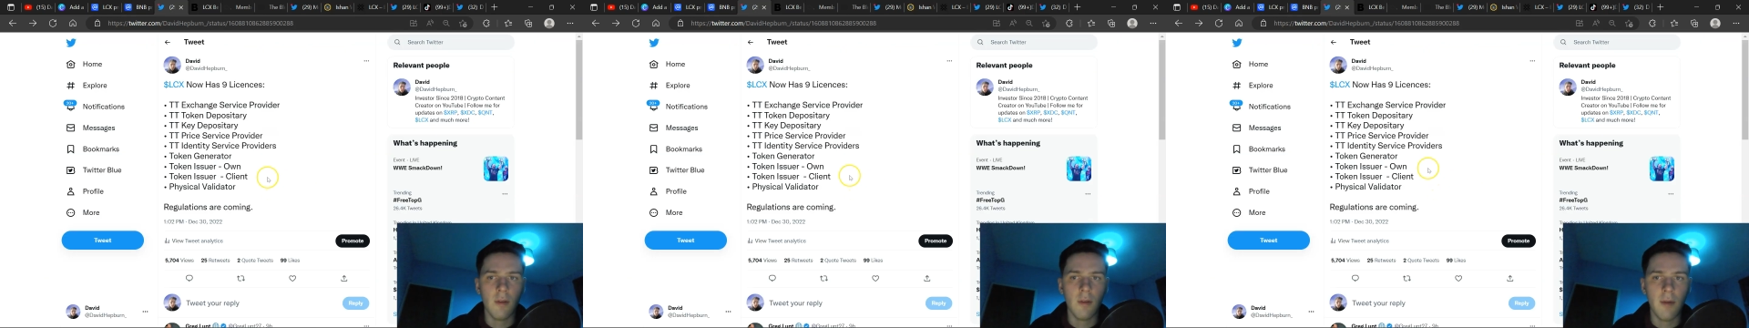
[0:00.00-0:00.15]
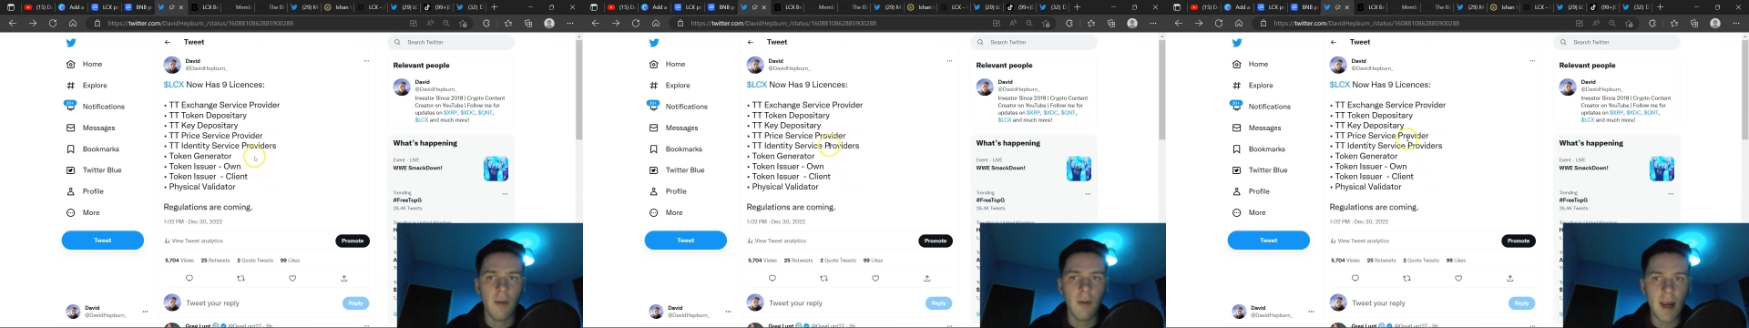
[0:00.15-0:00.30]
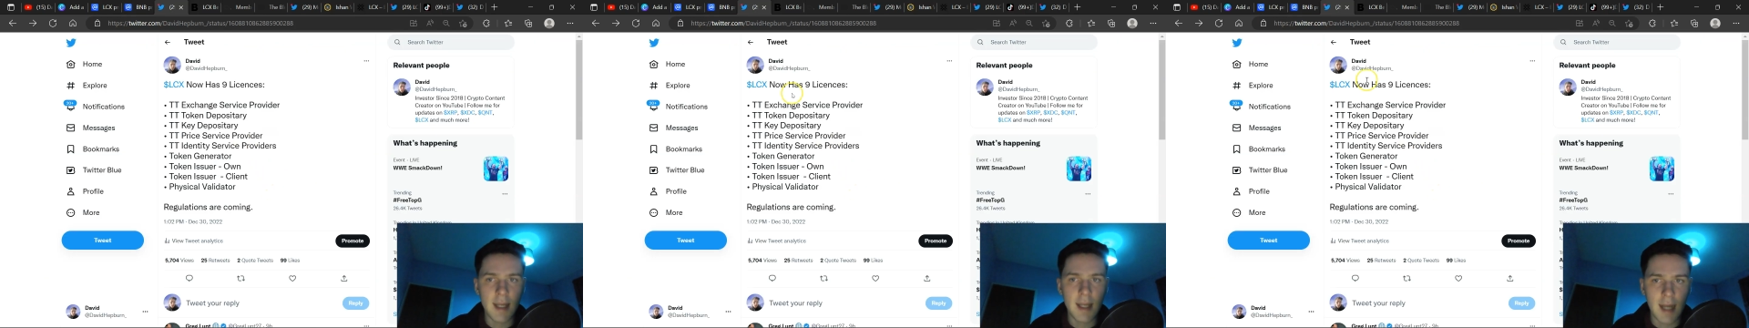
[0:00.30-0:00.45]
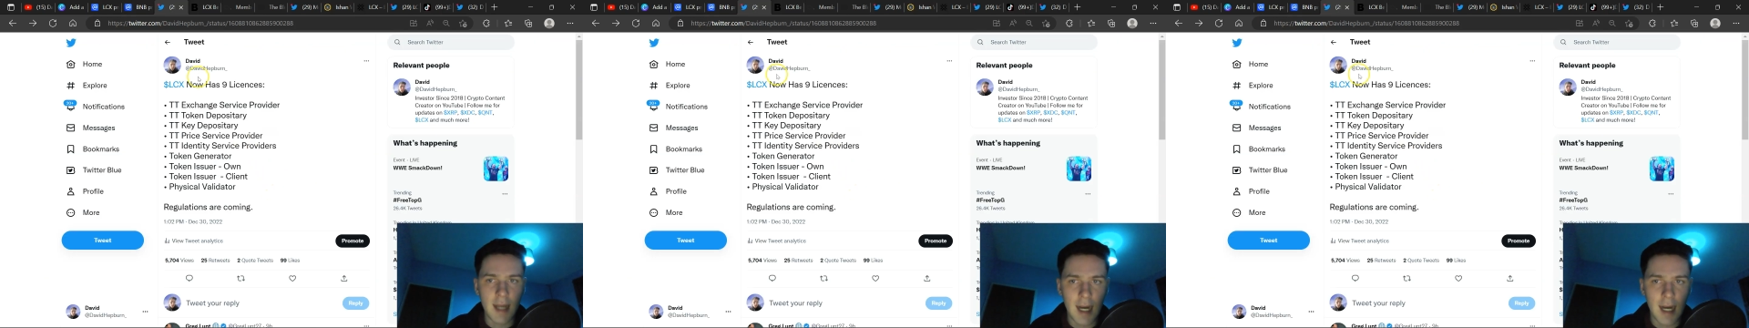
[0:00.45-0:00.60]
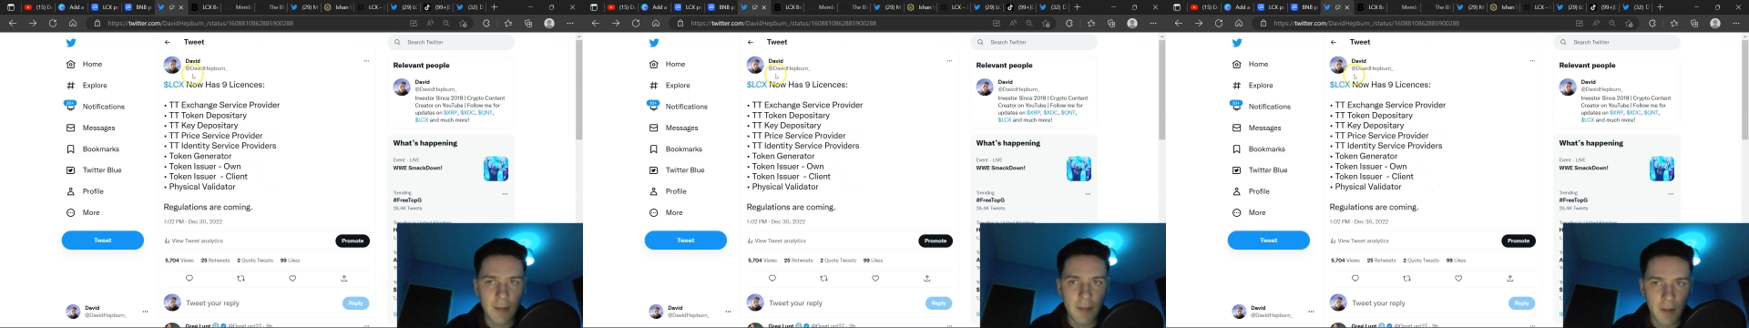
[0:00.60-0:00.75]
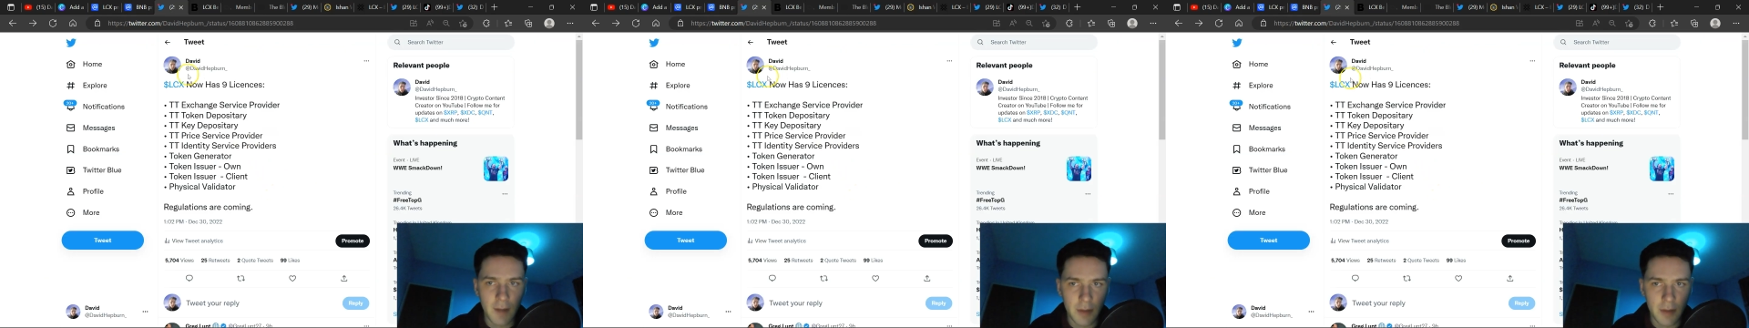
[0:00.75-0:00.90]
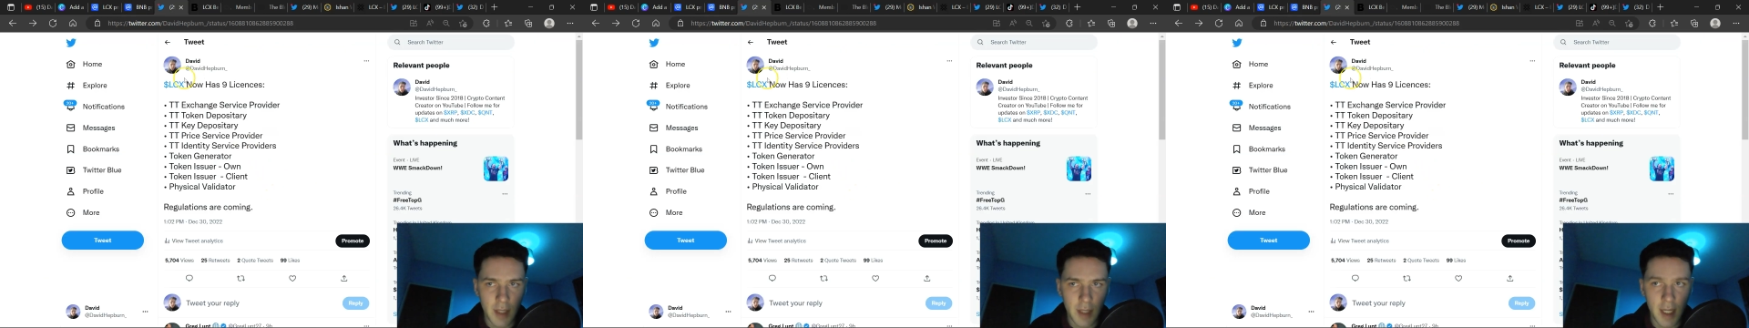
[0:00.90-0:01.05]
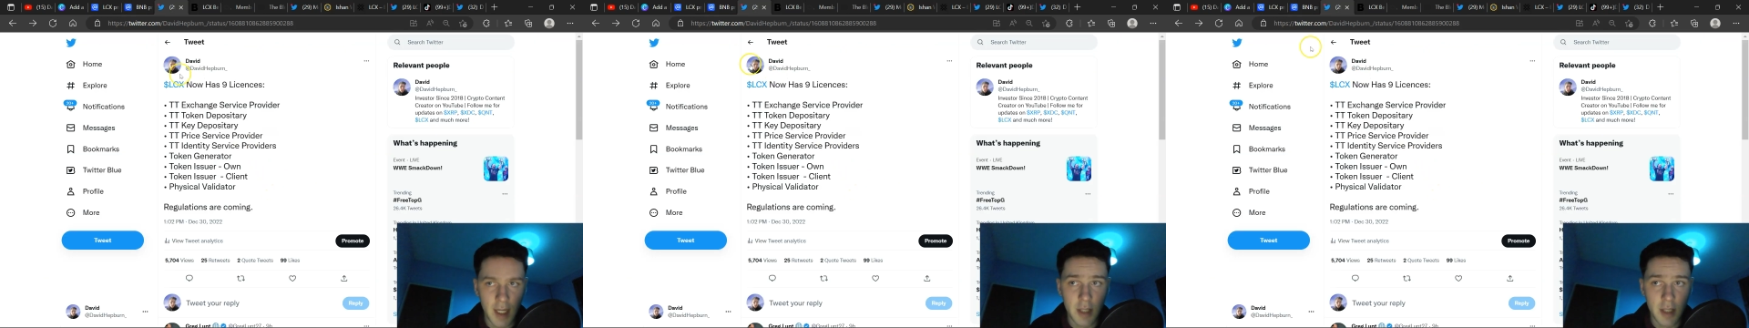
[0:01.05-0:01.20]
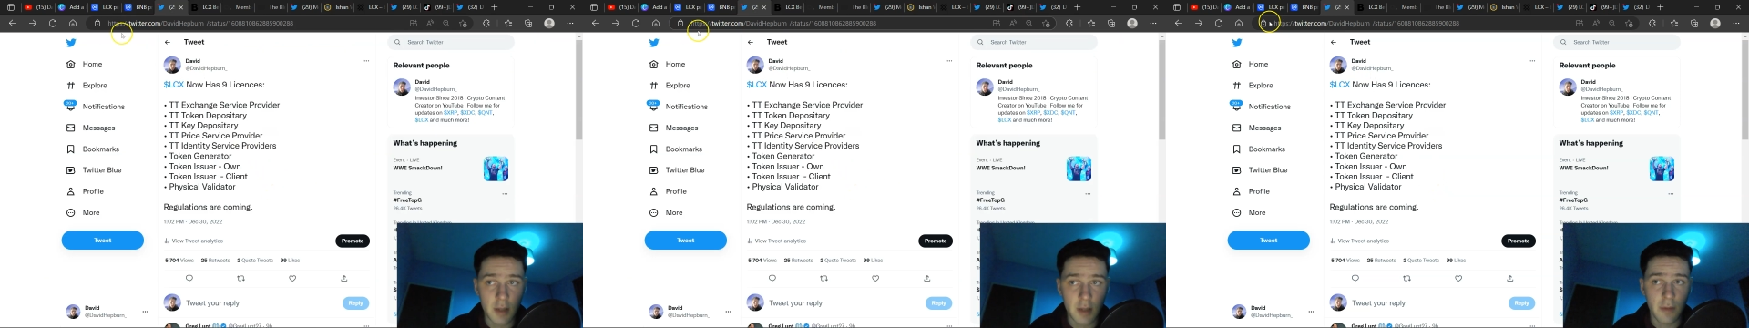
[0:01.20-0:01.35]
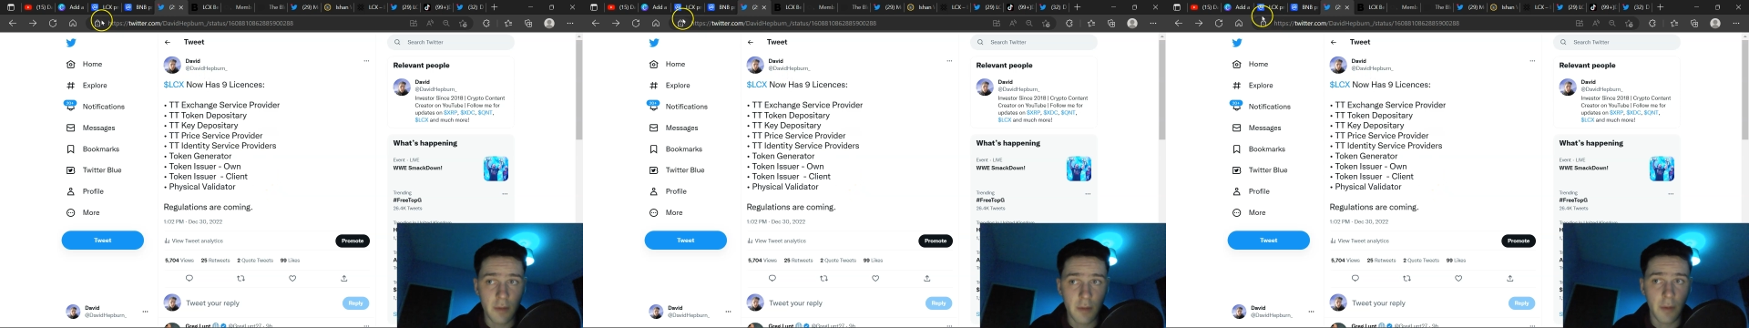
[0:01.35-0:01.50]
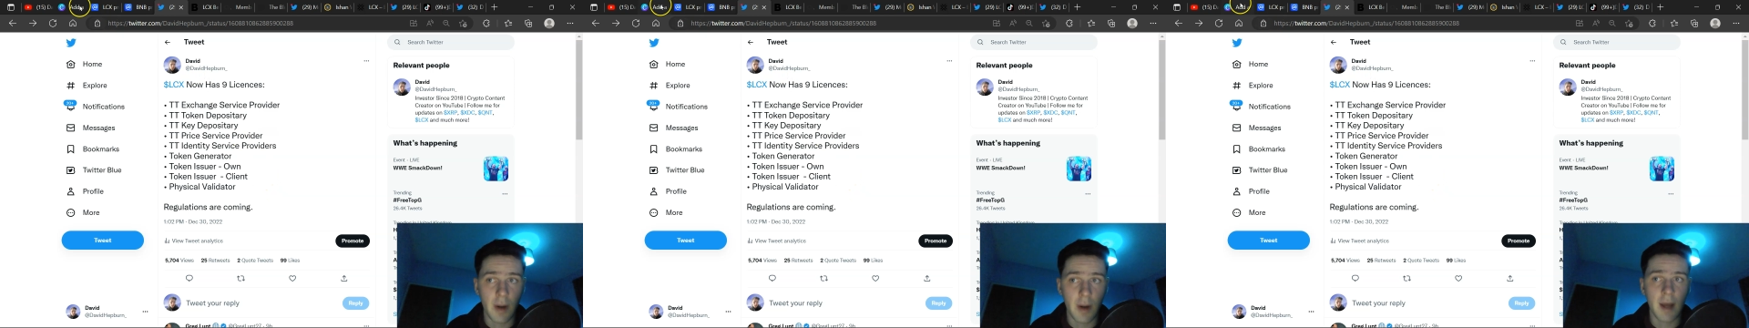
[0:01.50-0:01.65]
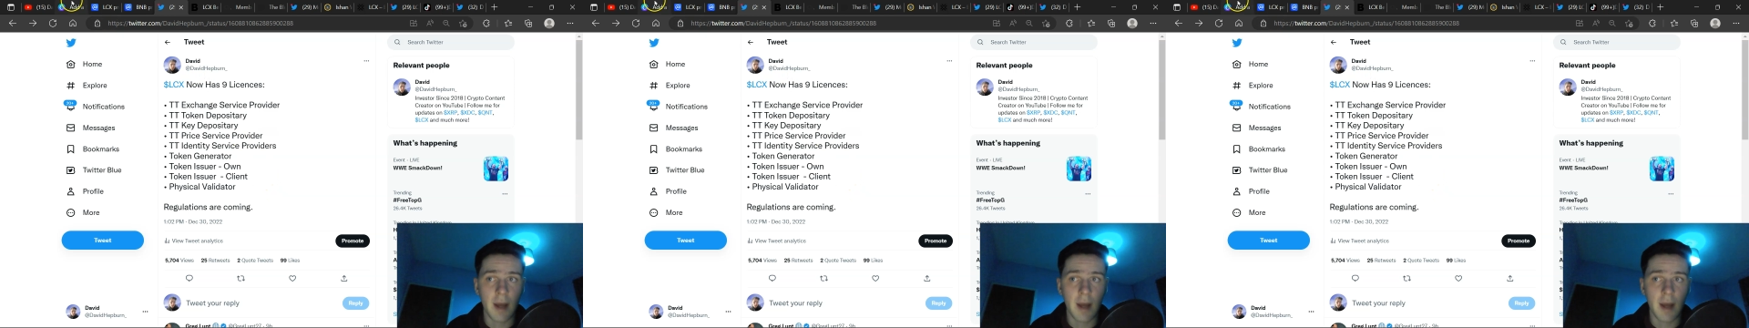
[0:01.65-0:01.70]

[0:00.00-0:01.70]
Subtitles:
very advantageous for